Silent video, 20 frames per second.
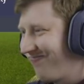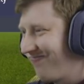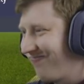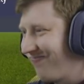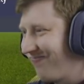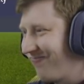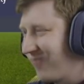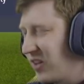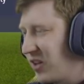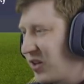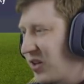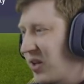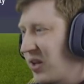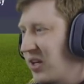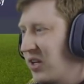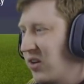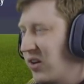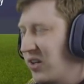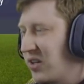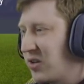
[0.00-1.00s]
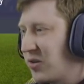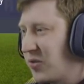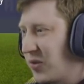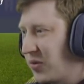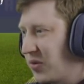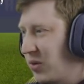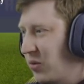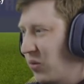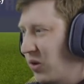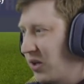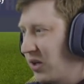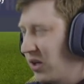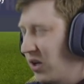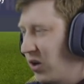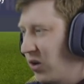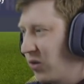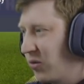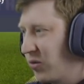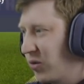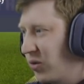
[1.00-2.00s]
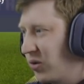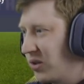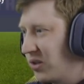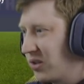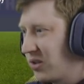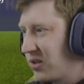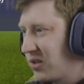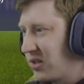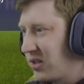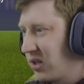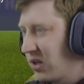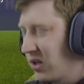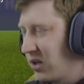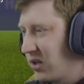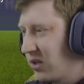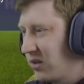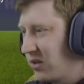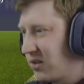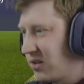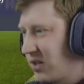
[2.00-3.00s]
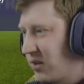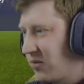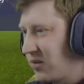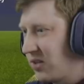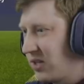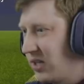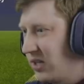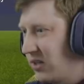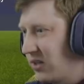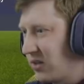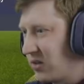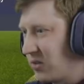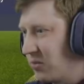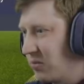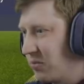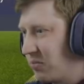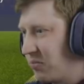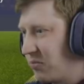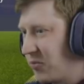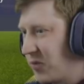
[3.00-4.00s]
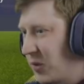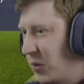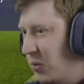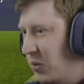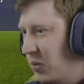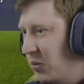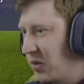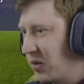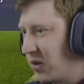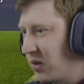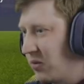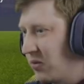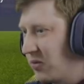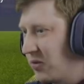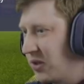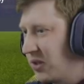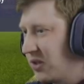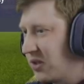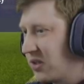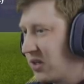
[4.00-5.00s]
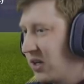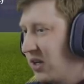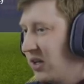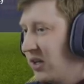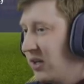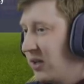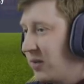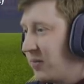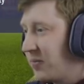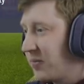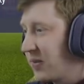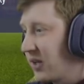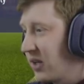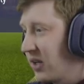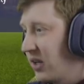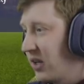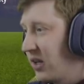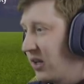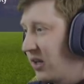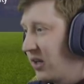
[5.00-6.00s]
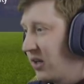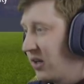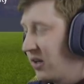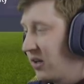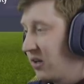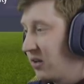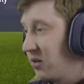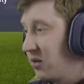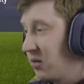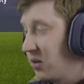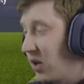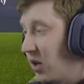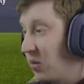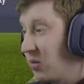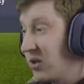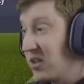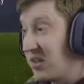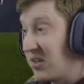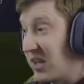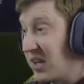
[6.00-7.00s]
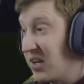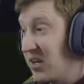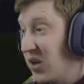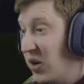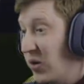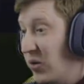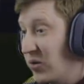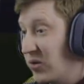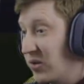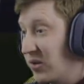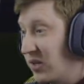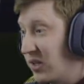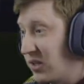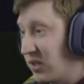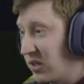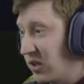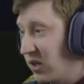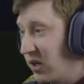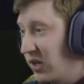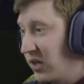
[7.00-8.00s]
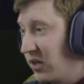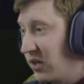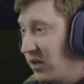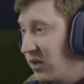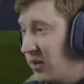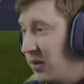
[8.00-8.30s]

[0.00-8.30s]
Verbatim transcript: Mm, 39 to 51 uh, overall at uh, 17 doesn't fill me with confidence. Uh, I'm going to say no to this guy.